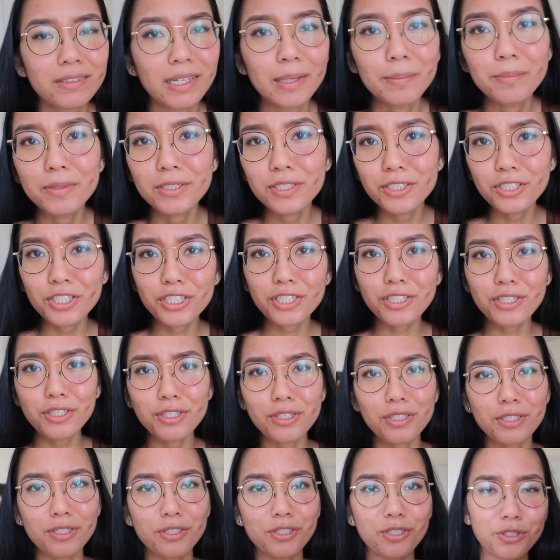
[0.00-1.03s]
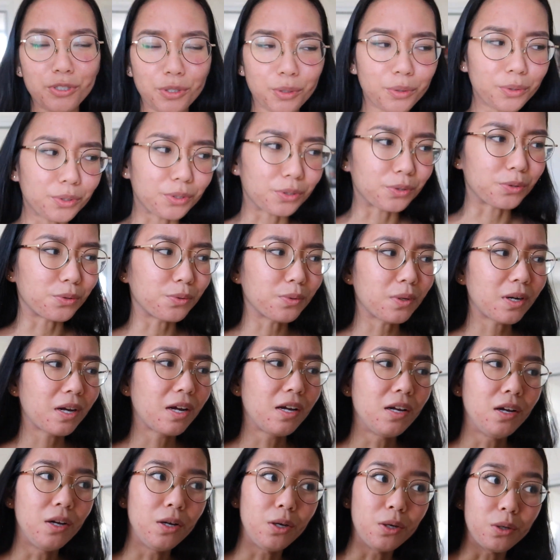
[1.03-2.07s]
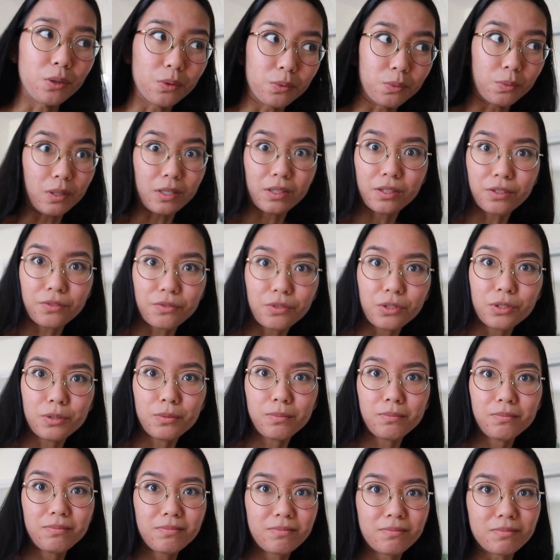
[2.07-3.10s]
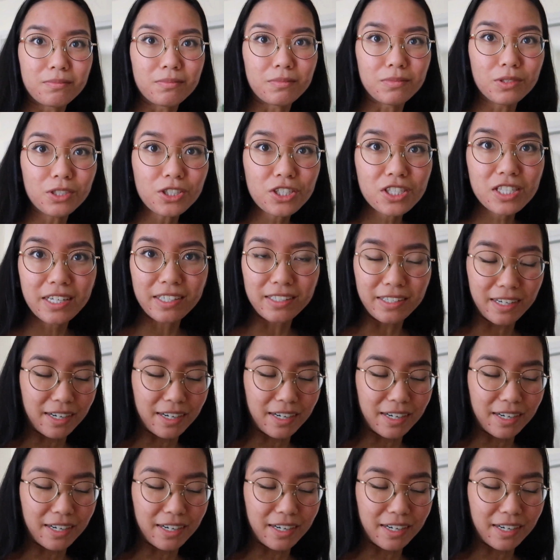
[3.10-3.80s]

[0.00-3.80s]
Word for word: let me just show you what the room looks like